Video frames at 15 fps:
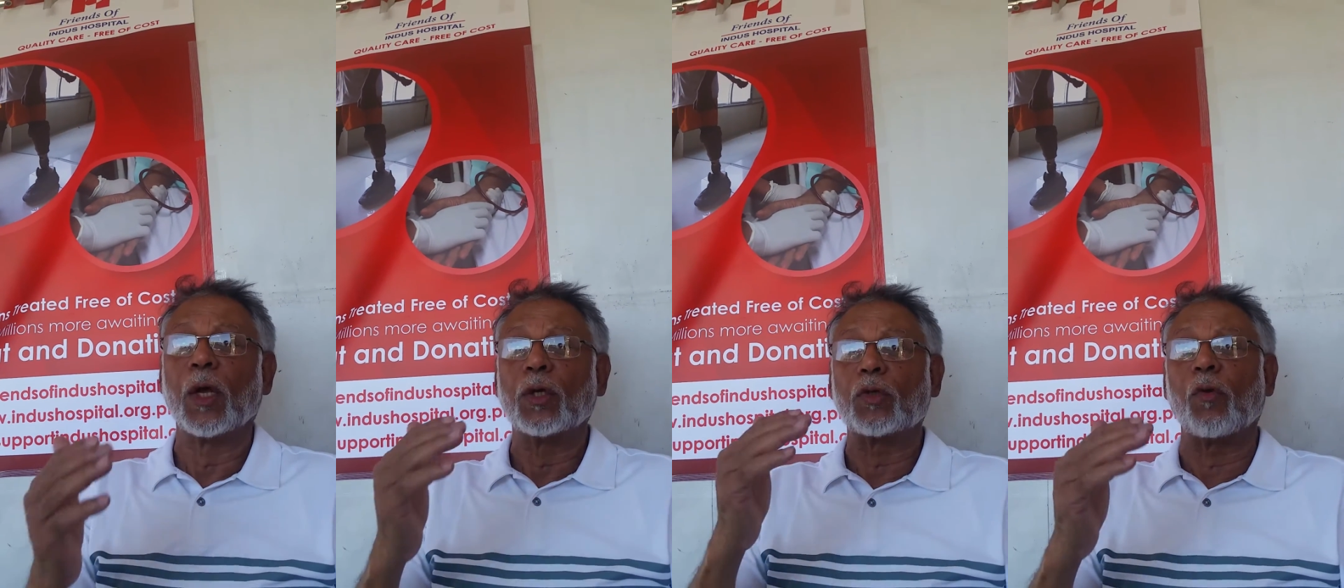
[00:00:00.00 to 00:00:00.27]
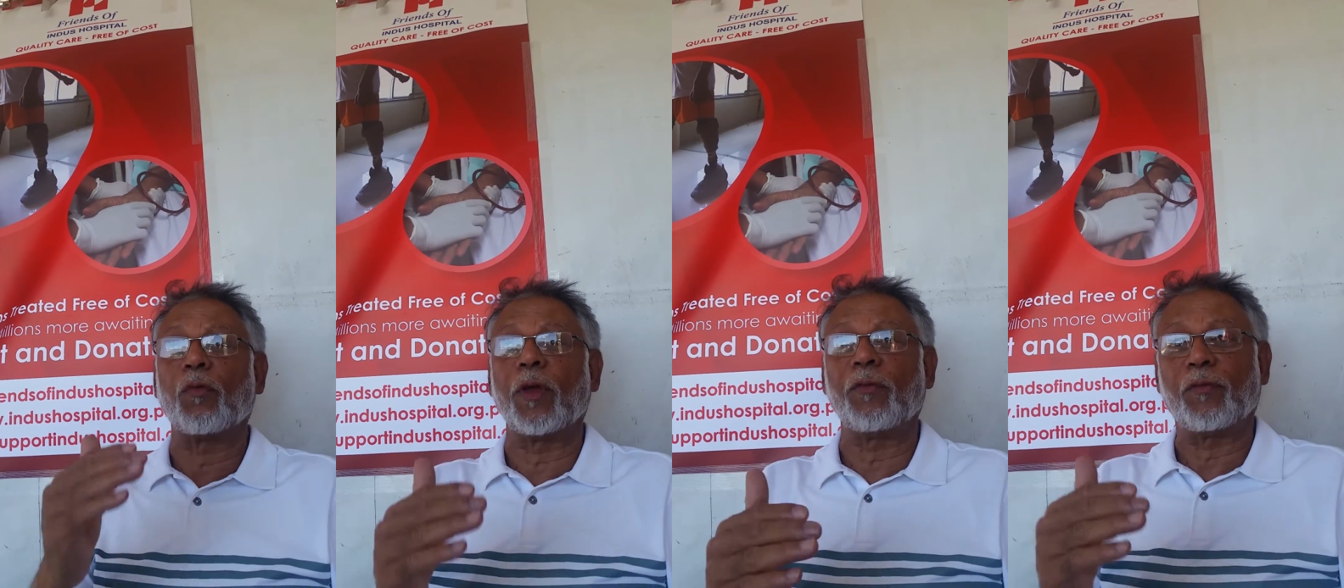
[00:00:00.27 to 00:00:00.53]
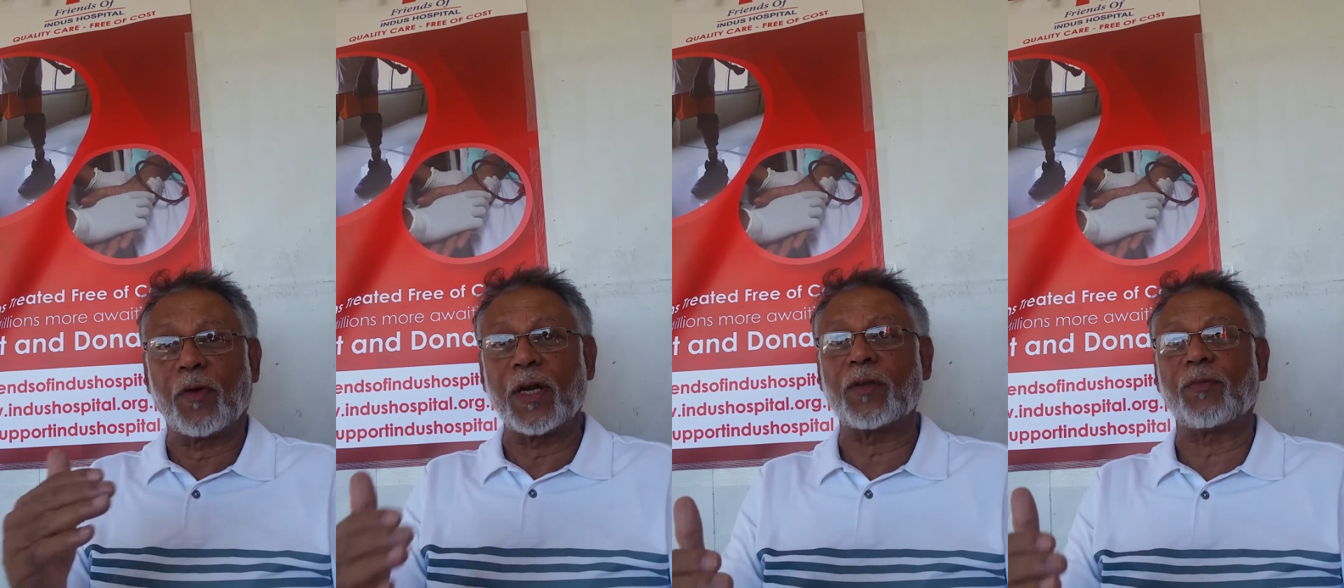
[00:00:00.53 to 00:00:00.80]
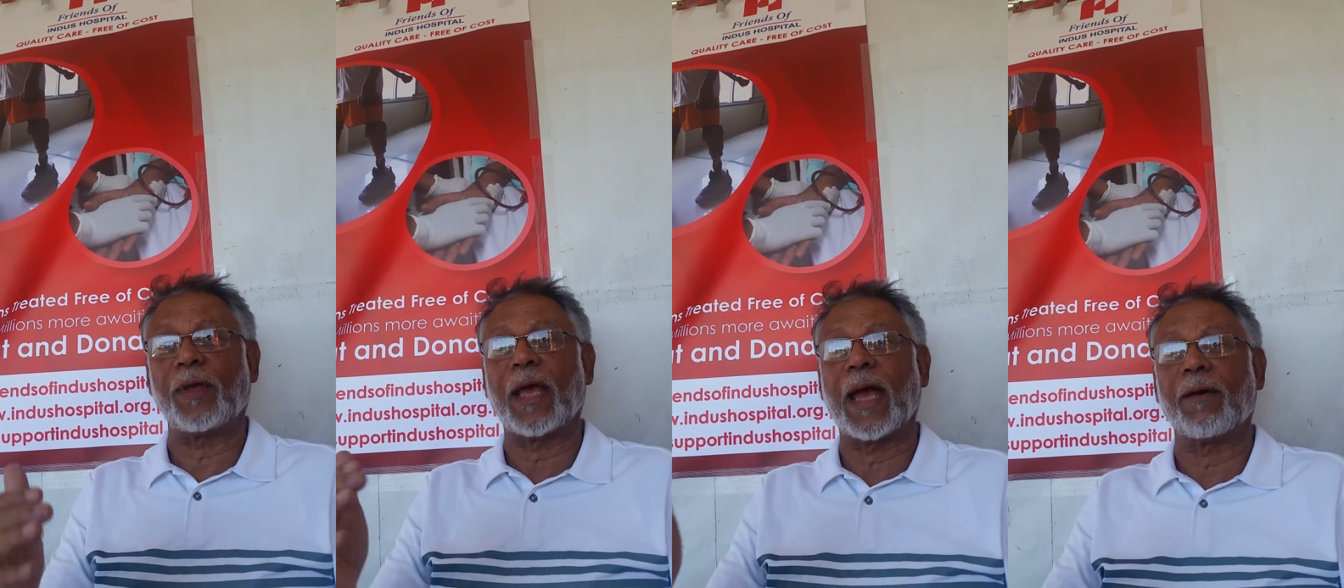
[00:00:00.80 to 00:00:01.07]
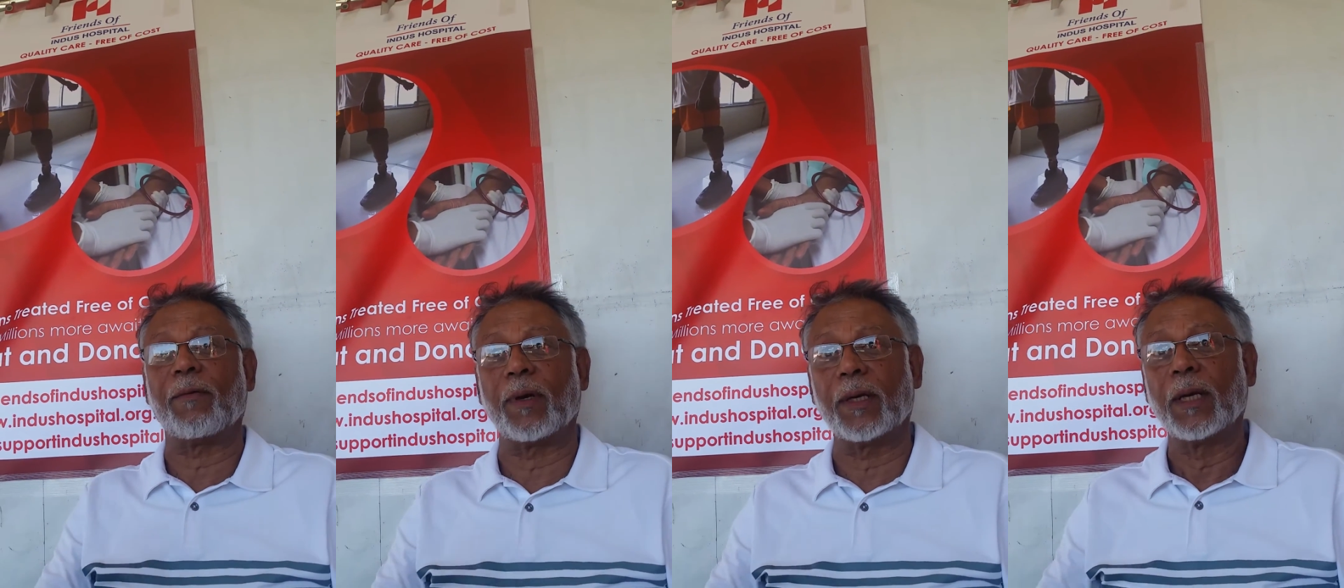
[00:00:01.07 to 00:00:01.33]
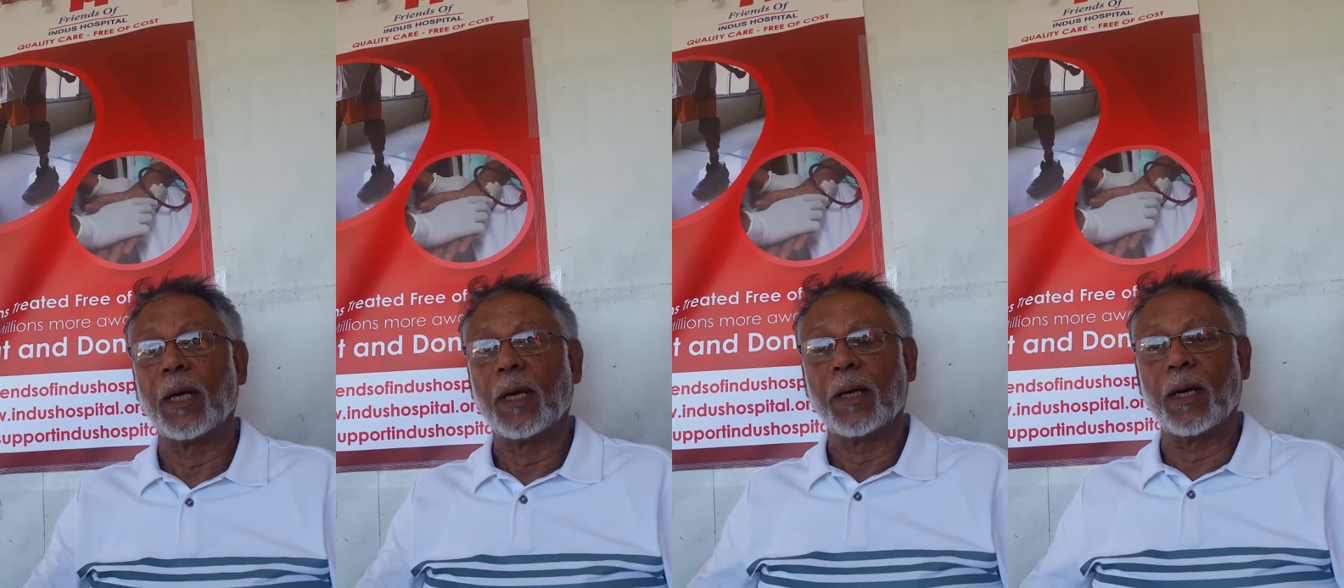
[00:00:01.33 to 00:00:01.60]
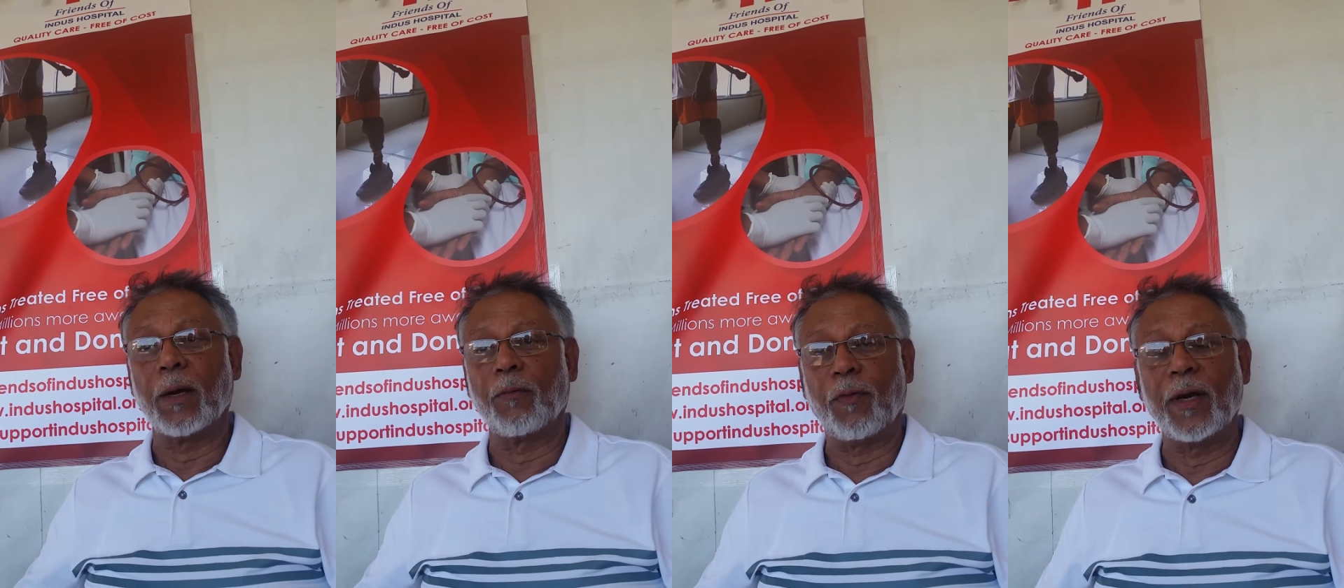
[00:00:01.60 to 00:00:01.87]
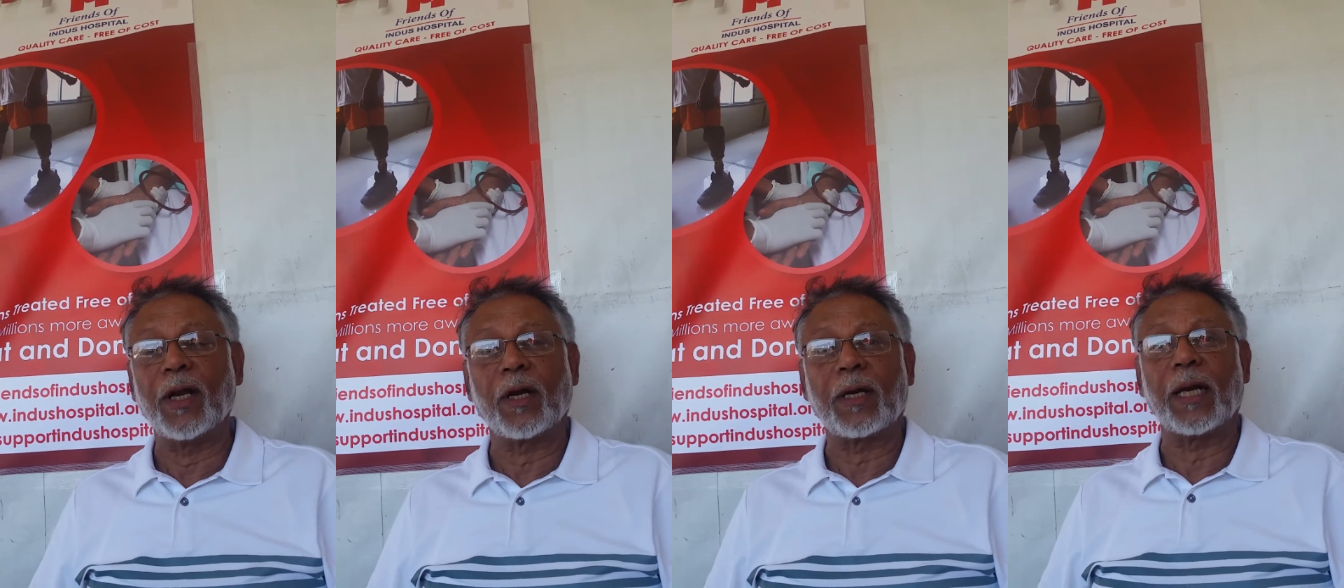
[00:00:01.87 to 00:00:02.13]
So we have a
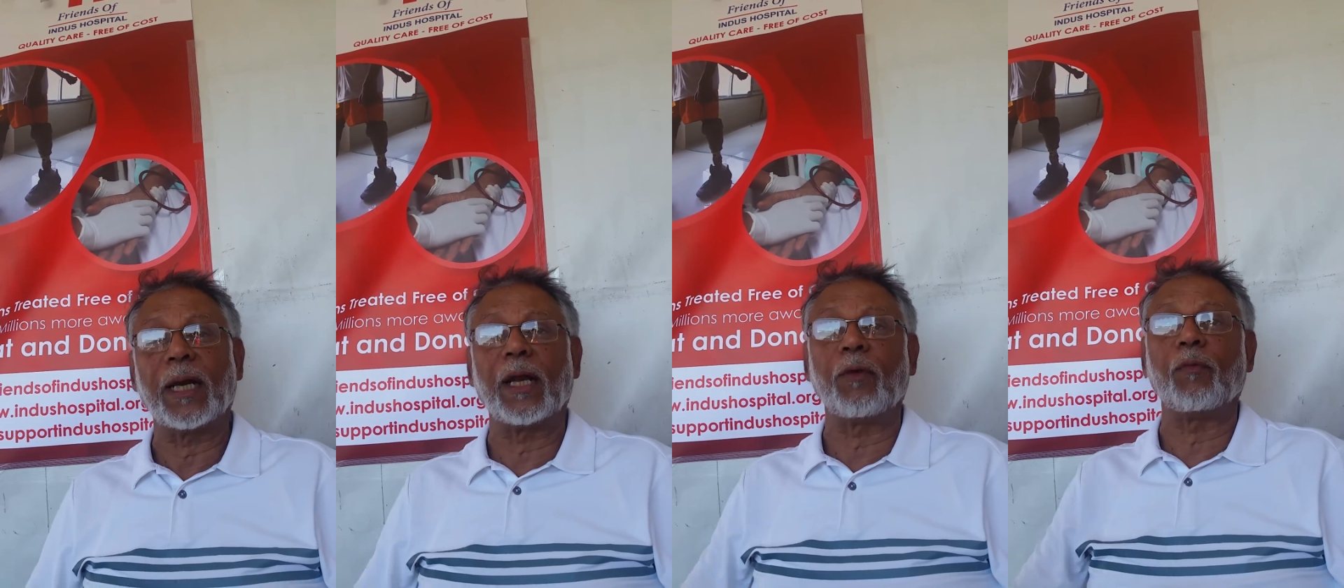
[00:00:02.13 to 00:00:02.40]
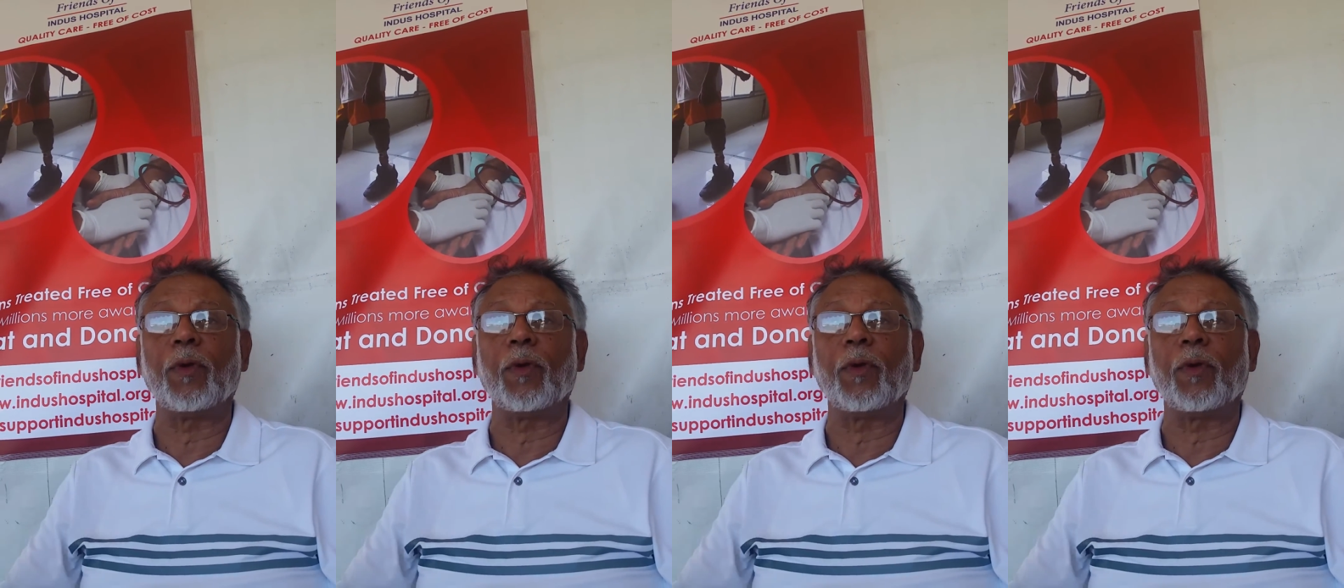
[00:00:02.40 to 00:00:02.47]
filter clinic.